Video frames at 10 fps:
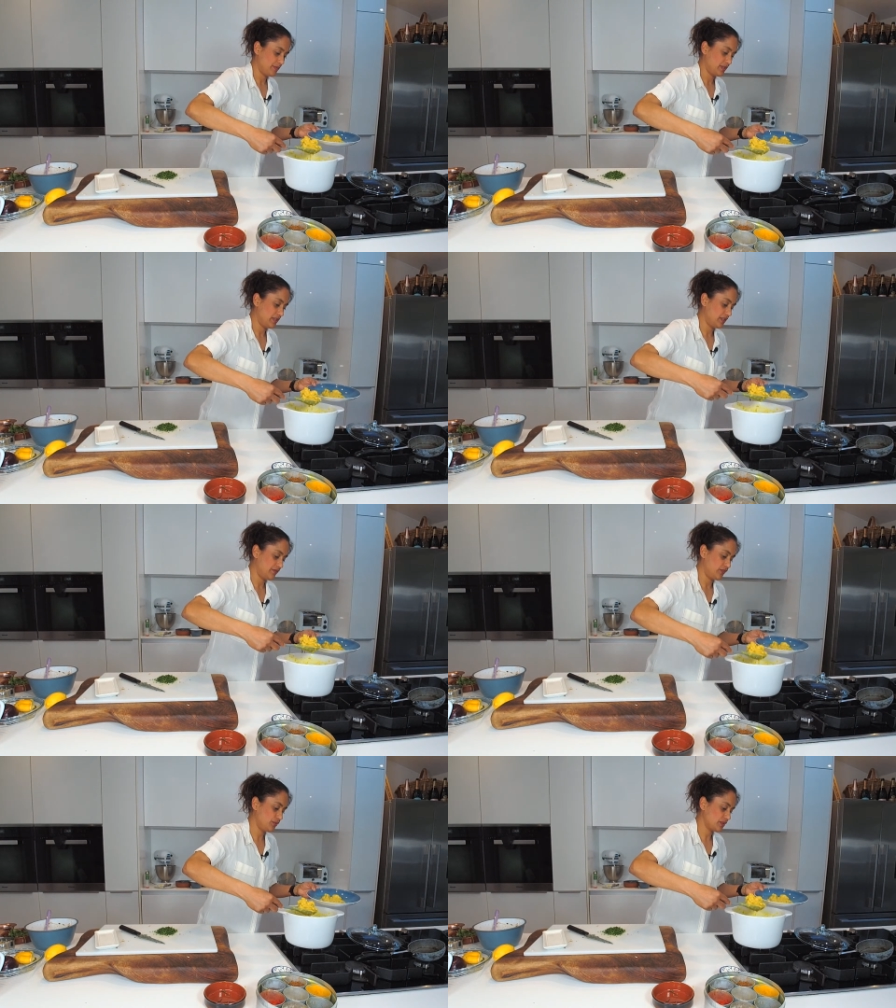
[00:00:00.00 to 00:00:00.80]
But
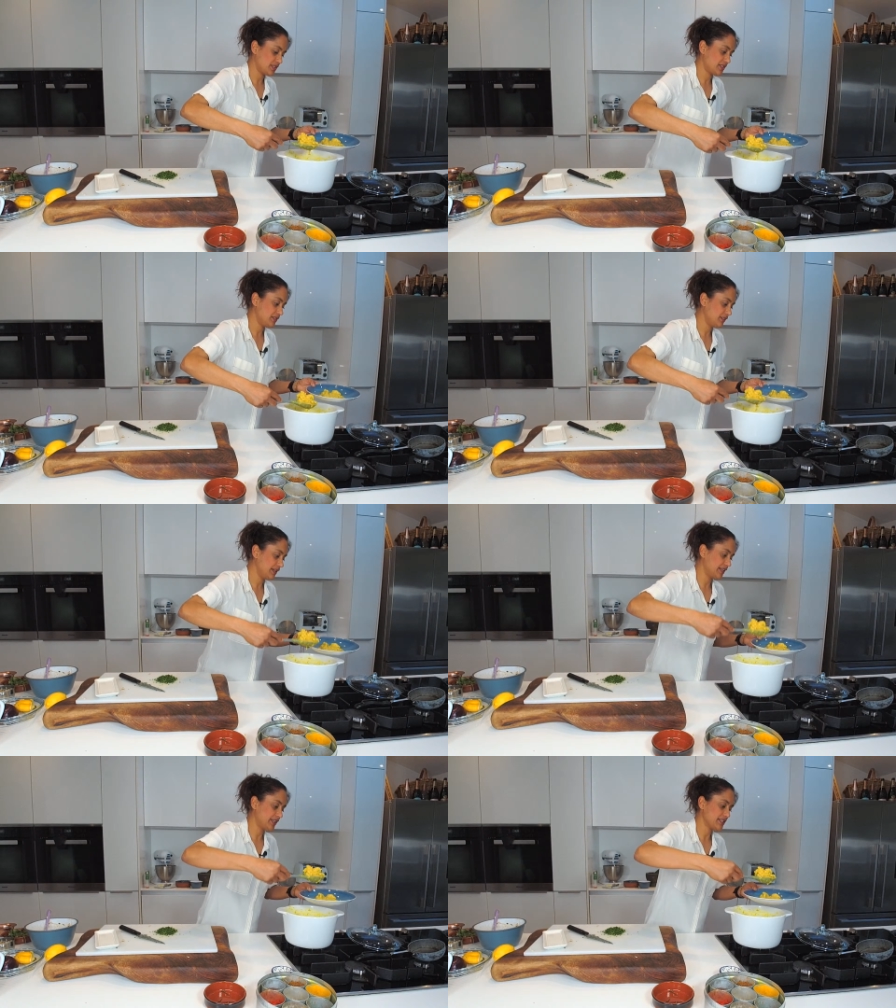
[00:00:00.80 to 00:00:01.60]
if you are still
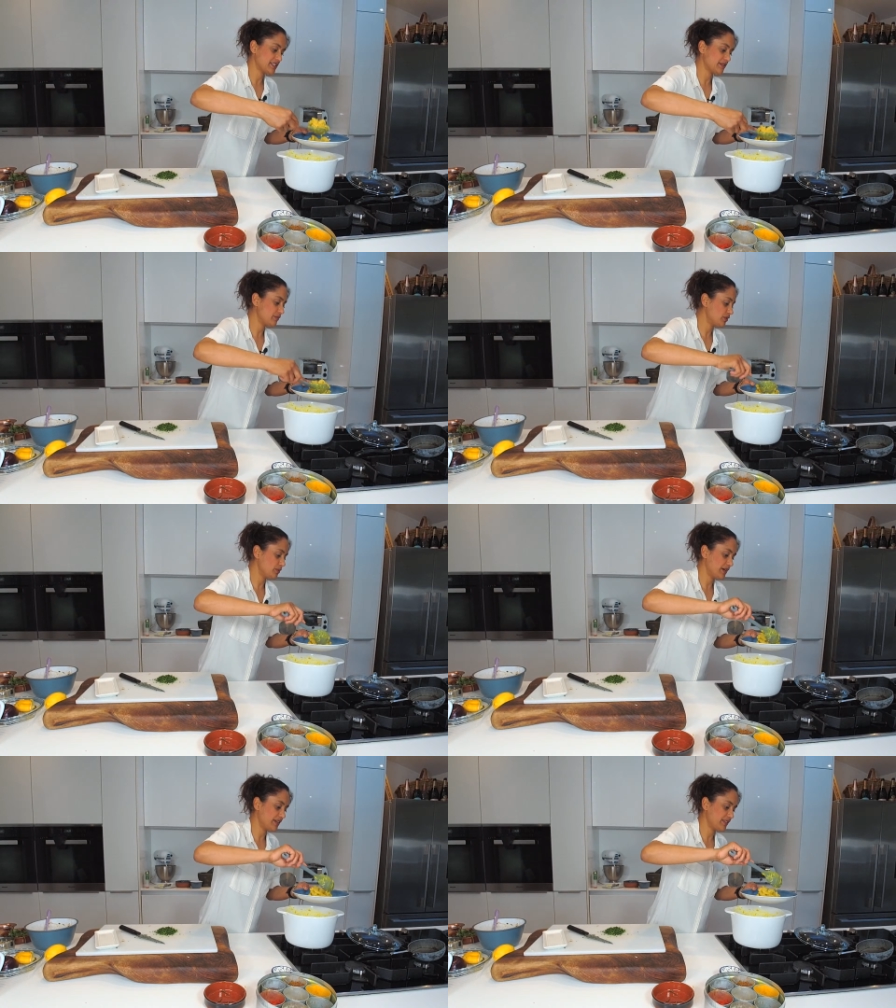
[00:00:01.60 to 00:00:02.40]
letting it simmer
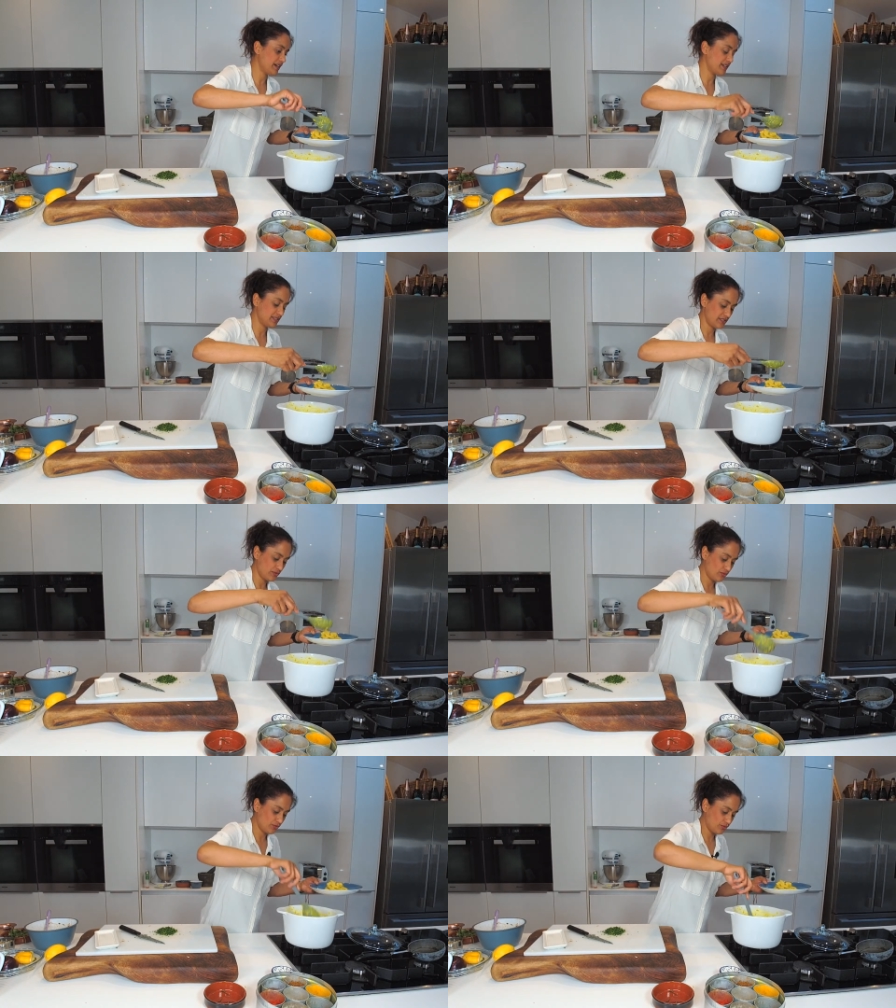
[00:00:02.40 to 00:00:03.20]
away, that is
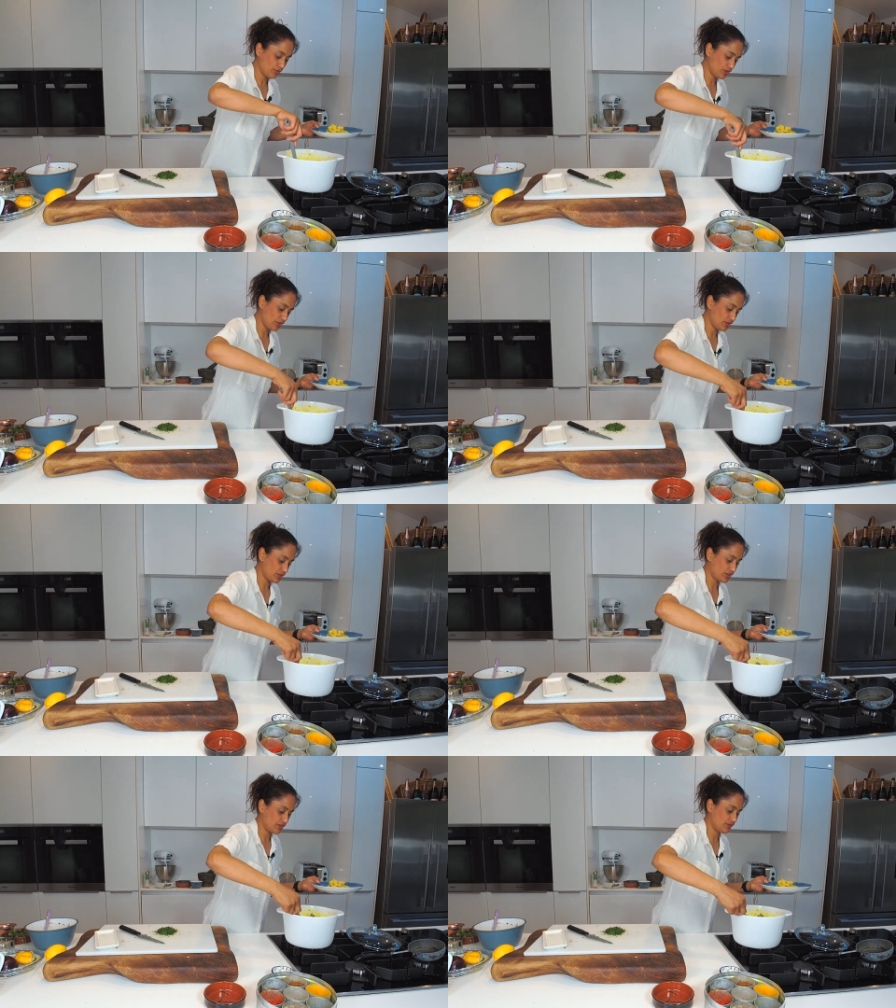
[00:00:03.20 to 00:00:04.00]
all
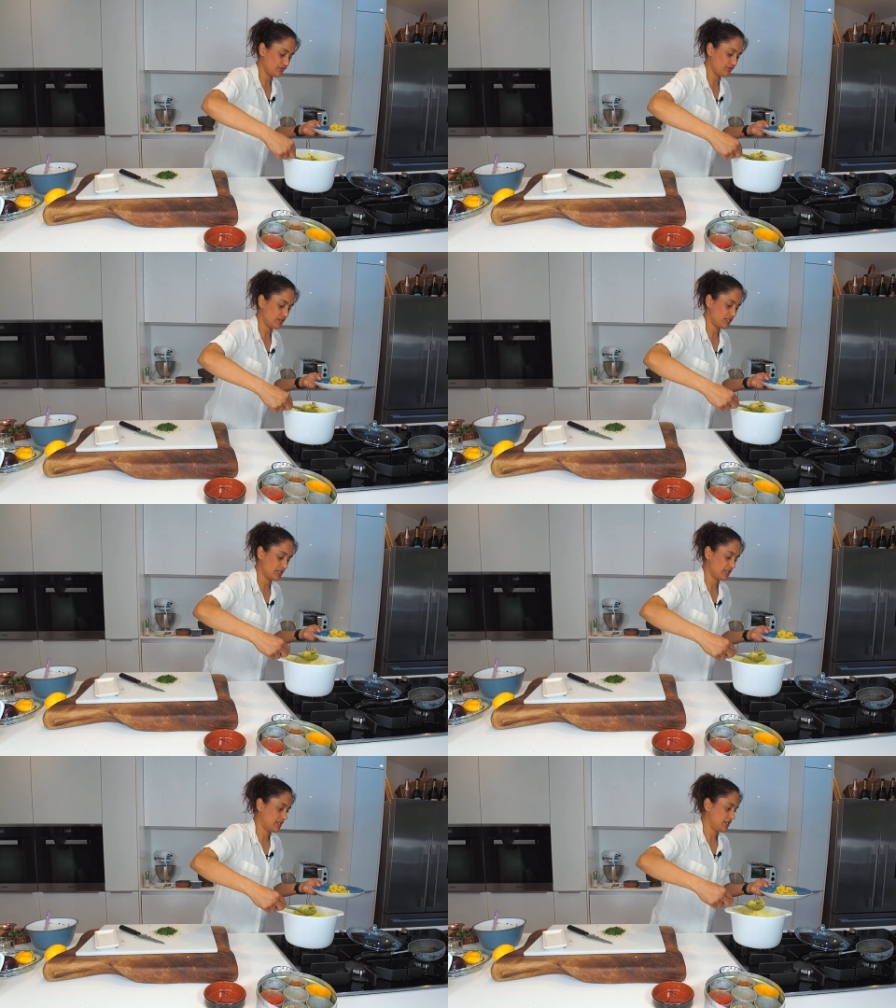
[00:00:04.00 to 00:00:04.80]
good too.
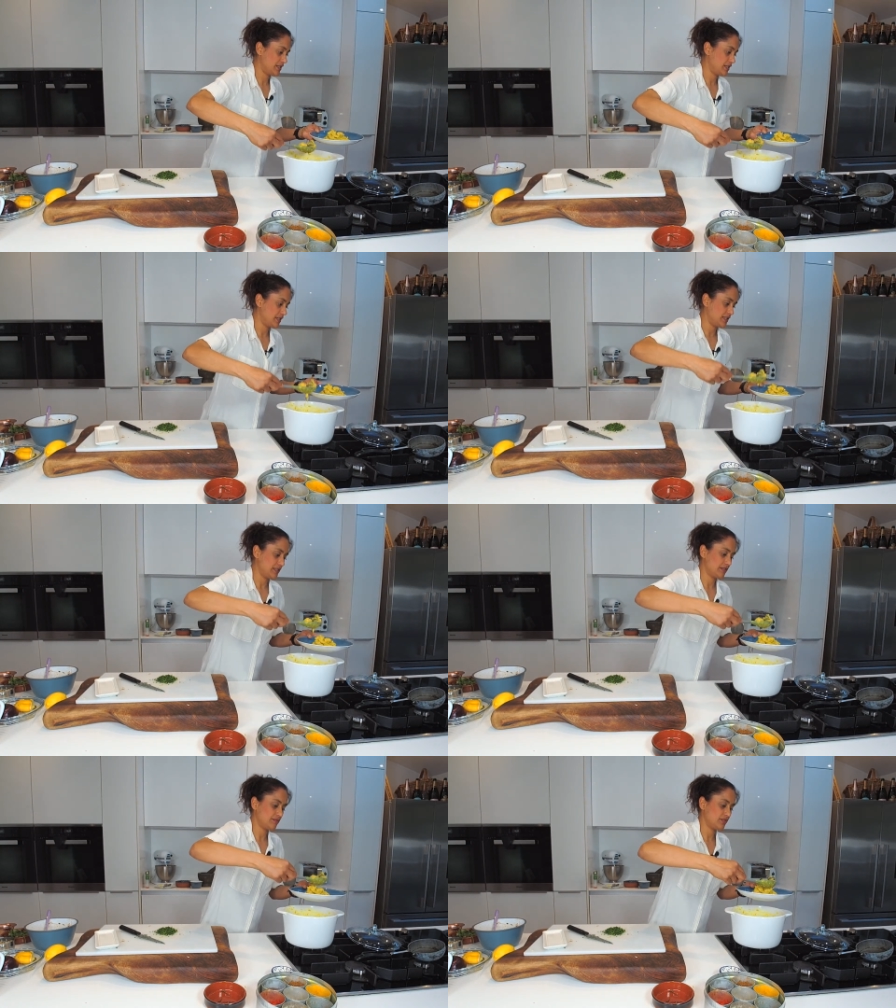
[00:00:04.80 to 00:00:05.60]

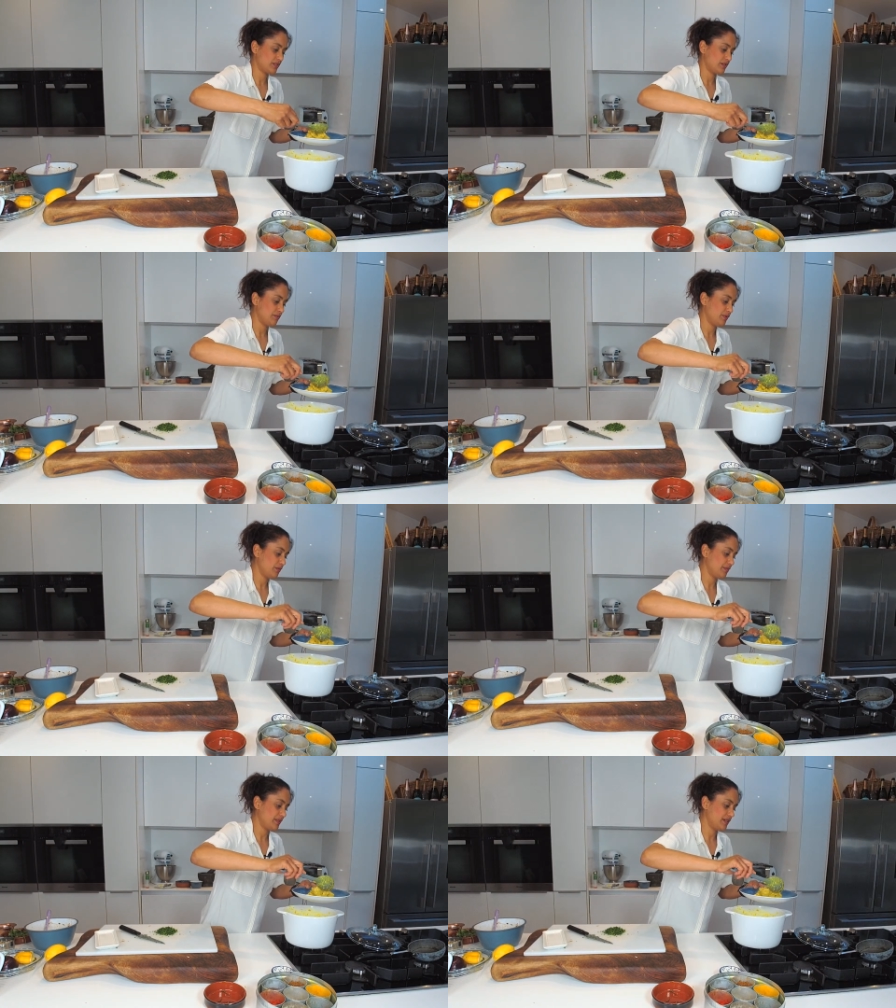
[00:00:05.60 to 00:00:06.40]
So I'm just going to
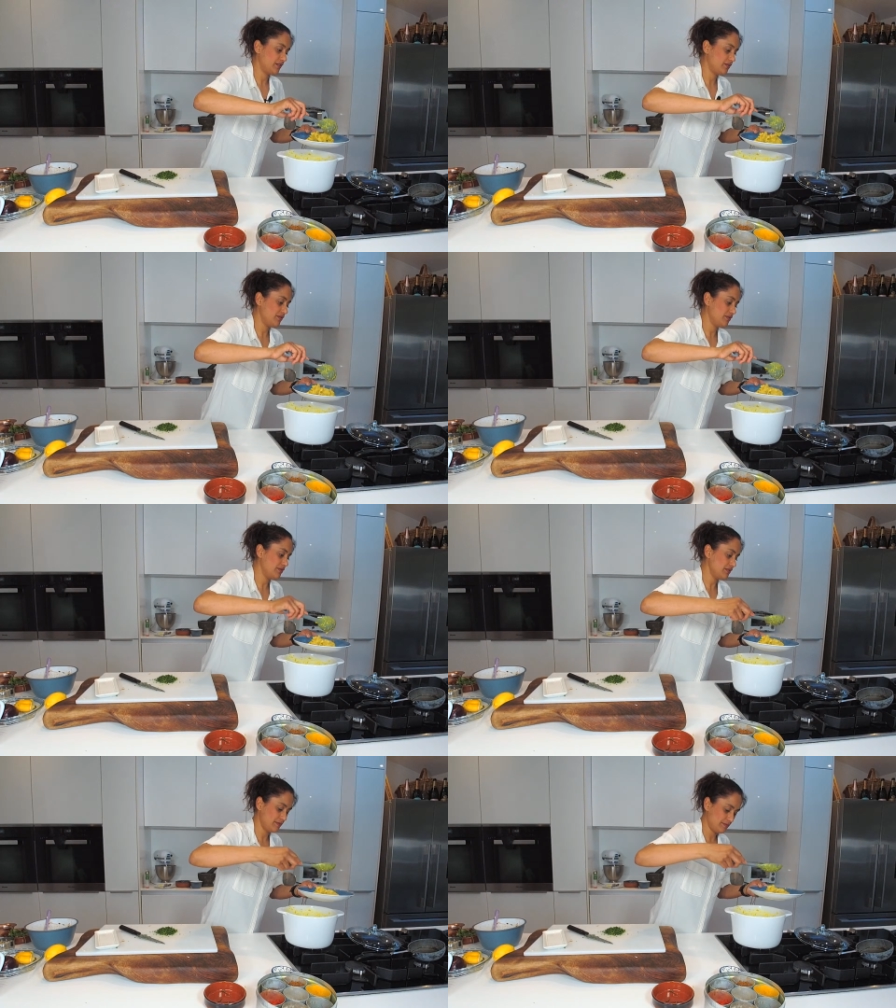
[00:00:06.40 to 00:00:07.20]
pop that on.